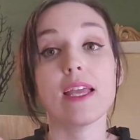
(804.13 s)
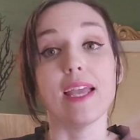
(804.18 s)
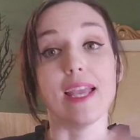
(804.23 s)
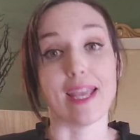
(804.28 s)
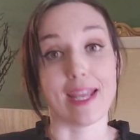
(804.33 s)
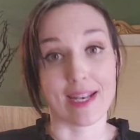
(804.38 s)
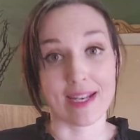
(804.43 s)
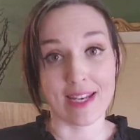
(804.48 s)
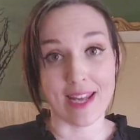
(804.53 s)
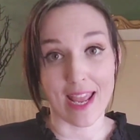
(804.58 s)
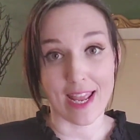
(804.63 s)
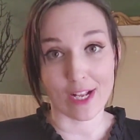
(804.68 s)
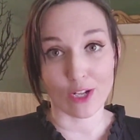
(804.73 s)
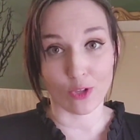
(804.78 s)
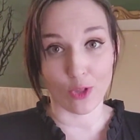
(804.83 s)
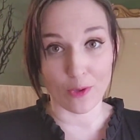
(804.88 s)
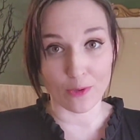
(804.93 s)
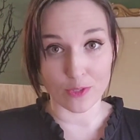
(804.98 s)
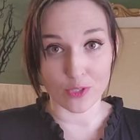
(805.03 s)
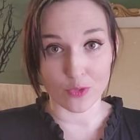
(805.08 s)
in a
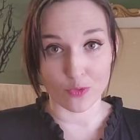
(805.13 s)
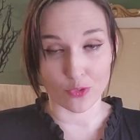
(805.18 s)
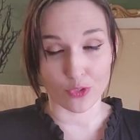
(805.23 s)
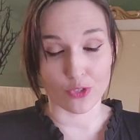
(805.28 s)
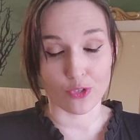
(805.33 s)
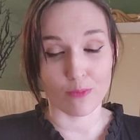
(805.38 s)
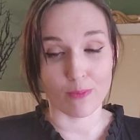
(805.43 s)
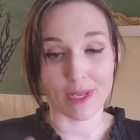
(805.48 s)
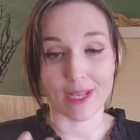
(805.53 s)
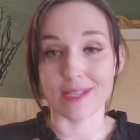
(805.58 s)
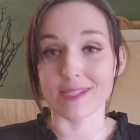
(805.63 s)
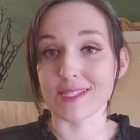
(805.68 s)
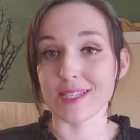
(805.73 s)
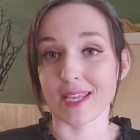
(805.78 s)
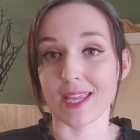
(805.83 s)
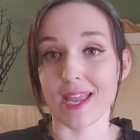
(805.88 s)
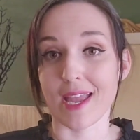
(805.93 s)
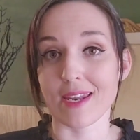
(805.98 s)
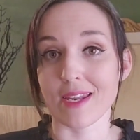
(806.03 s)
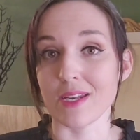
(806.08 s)
closed room because
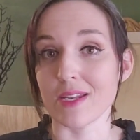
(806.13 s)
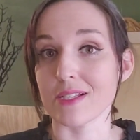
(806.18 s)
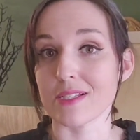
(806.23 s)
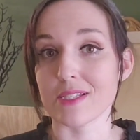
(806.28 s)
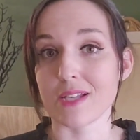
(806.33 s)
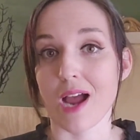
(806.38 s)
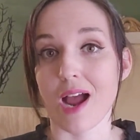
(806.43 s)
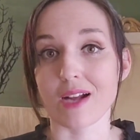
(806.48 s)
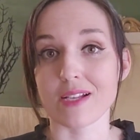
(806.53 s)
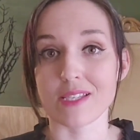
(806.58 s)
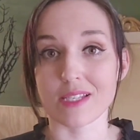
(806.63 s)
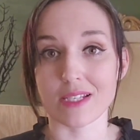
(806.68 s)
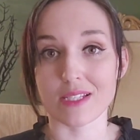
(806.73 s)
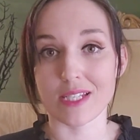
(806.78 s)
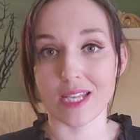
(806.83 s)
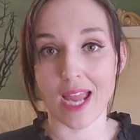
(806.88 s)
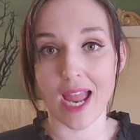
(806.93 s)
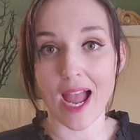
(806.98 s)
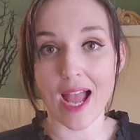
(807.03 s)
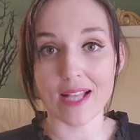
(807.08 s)
again, it is toxic to
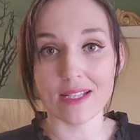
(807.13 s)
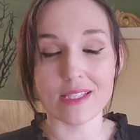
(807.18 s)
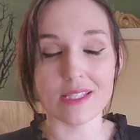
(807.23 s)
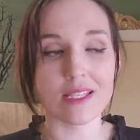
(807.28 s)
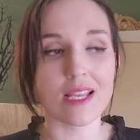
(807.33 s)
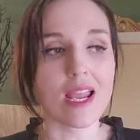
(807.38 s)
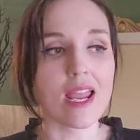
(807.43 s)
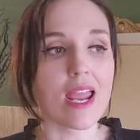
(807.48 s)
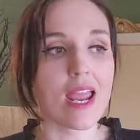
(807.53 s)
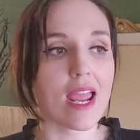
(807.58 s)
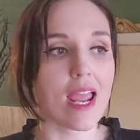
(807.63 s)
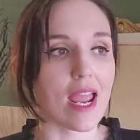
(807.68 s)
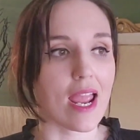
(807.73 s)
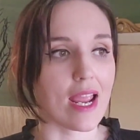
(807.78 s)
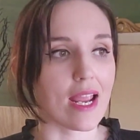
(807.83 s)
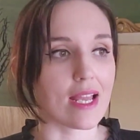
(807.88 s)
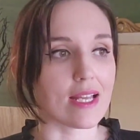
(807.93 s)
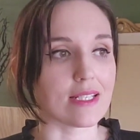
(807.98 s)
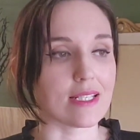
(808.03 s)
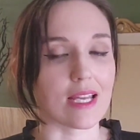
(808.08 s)
cats,
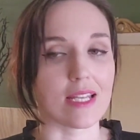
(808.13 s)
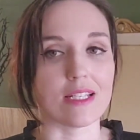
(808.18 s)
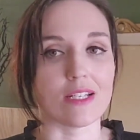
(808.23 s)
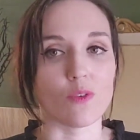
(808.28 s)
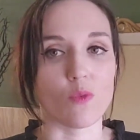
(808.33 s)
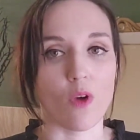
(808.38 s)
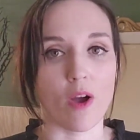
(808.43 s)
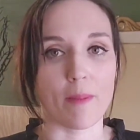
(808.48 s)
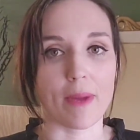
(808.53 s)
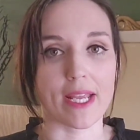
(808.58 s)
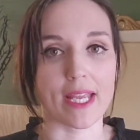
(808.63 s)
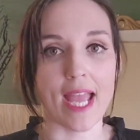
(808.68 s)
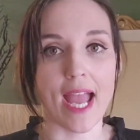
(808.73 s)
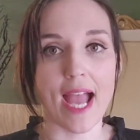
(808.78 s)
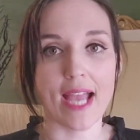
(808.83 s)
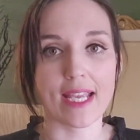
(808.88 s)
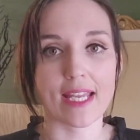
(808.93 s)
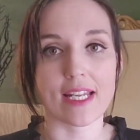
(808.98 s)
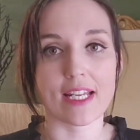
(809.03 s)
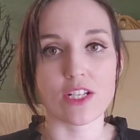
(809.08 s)
and I didn't want my
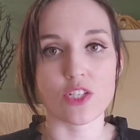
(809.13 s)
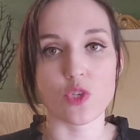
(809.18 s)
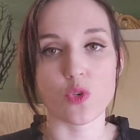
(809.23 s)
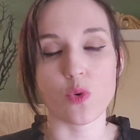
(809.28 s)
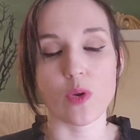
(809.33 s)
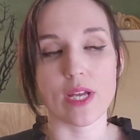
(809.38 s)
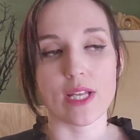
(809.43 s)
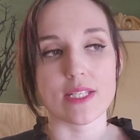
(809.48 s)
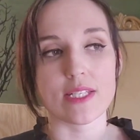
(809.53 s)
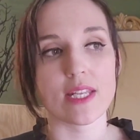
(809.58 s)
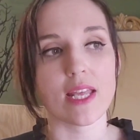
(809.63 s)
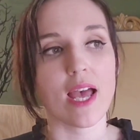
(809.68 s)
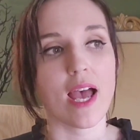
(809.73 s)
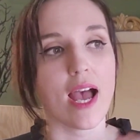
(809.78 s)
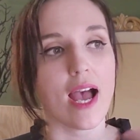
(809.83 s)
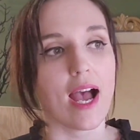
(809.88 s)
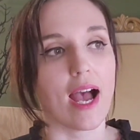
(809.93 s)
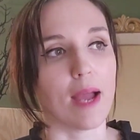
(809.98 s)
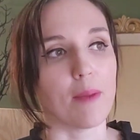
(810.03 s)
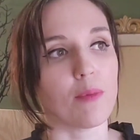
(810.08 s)
cat getting to it.
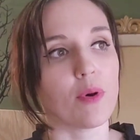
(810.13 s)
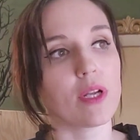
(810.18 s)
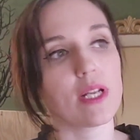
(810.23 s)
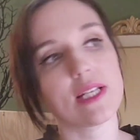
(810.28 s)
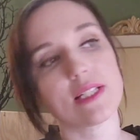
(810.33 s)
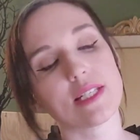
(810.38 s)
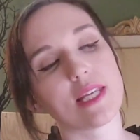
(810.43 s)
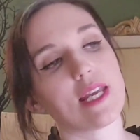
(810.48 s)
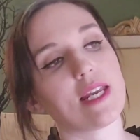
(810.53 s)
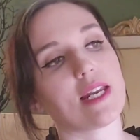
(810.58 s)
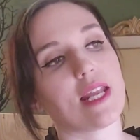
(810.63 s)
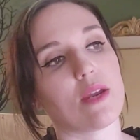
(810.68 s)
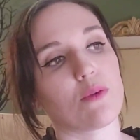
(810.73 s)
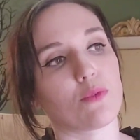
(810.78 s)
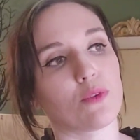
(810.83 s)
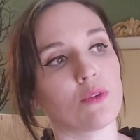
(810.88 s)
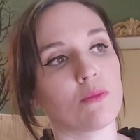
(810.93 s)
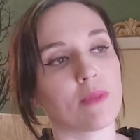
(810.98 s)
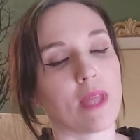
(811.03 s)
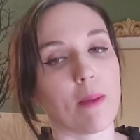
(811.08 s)
I put it in a
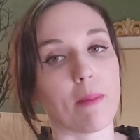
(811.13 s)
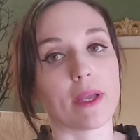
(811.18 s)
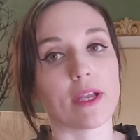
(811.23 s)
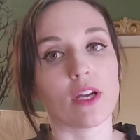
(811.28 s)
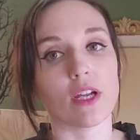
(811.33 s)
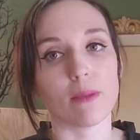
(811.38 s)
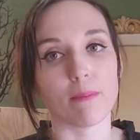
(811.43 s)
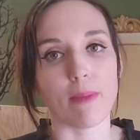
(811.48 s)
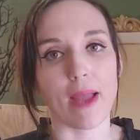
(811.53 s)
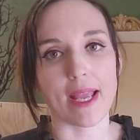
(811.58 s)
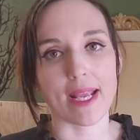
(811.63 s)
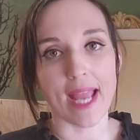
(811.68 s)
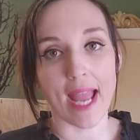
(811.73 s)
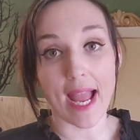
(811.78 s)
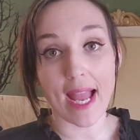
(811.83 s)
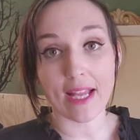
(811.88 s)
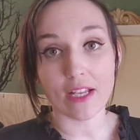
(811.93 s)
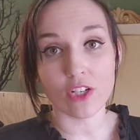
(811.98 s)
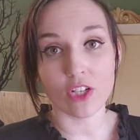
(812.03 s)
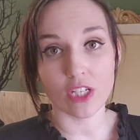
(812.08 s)
room that my
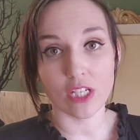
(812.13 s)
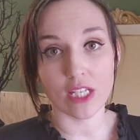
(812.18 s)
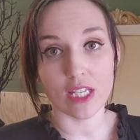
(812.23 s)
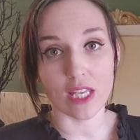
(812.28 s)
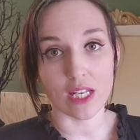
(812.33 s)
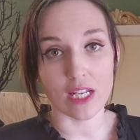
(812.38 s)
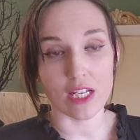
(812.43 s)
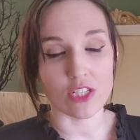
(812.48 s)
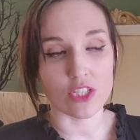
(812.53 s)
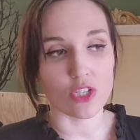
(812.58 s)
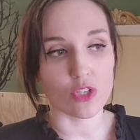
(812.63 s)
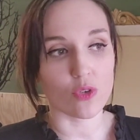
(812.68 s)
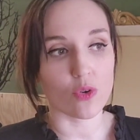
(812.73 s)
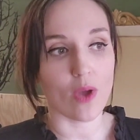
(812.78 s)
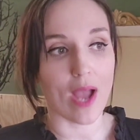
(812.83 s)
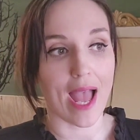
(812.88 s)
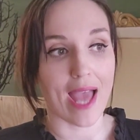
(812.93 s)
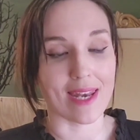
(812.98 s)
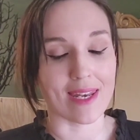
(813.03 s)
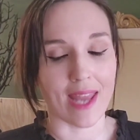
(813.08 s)
cat couldn't get into
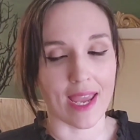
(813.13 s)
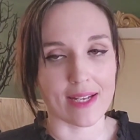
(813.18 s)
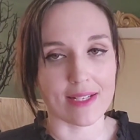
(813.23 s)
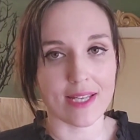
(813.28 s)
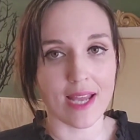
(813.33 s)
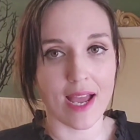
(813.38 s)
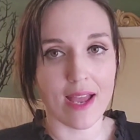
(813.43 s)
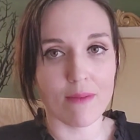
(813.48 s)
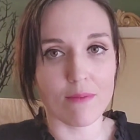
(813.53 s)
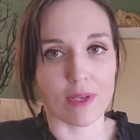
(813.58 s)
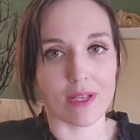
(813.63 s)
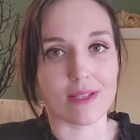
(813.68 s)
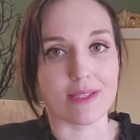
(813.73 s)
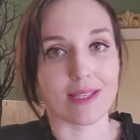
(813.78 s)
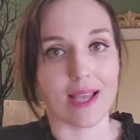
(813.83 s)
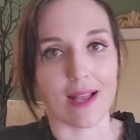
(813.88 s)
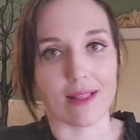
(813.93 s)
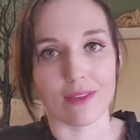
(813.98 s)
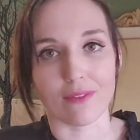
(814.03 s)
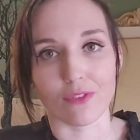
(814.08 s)
at nighttime because
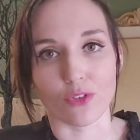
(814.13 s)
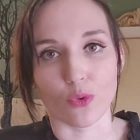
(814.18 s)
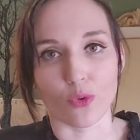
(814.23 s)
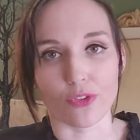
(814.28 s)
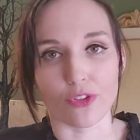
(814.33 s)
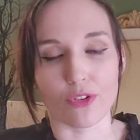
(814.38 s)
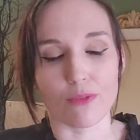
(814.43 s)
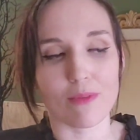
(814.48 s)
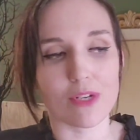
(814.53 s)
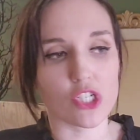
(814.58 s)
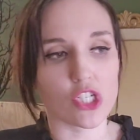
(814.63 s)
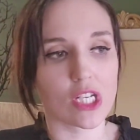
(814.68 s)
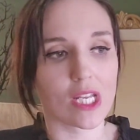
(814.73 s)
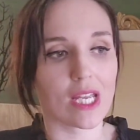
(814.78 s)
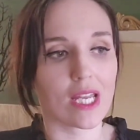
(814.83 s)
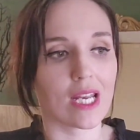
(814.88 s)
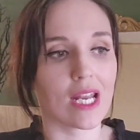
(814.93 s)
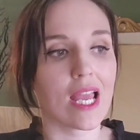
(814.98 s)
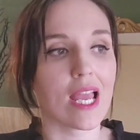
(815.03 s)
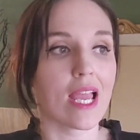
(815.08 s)
I live in northern
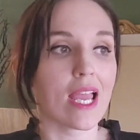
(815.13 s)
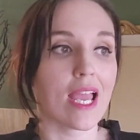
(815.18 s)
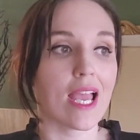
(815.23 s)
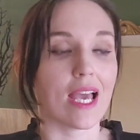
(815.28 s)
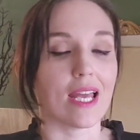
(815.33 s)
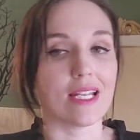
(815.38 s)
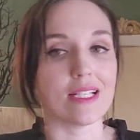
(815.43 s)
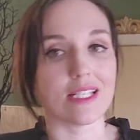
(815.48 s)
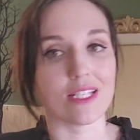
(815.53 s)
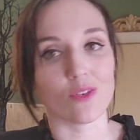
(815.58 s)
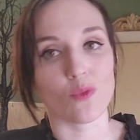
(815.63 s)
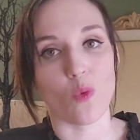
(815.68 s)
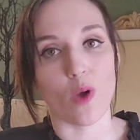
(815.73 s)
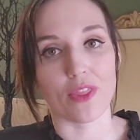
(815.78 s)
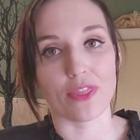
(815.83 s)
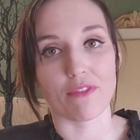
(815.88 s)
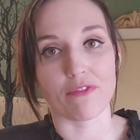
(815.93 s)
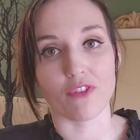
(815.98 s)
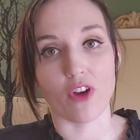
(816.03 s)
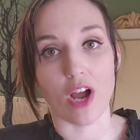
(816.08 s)
Michigan and I didn't
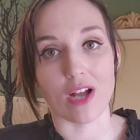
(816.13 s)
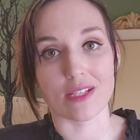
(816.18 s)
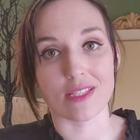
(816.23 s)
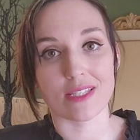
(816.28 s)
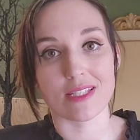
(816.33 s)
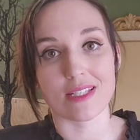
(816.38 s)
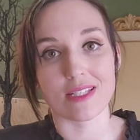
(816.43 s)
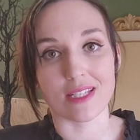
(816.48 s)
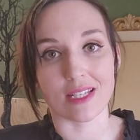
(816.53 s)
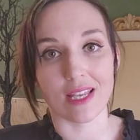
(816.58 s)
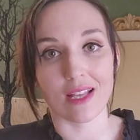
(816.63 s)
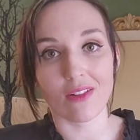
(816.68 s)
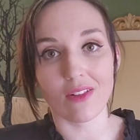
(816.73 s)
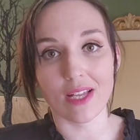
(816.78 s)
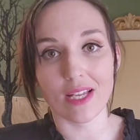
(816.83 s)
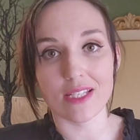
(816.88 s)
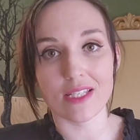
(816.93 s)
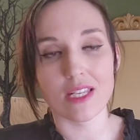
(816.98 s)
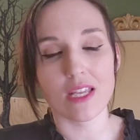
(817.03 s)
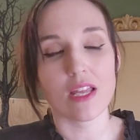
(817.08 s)
want the frost to kill
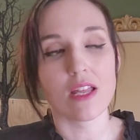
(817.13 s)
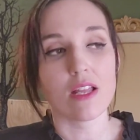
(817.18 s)
it.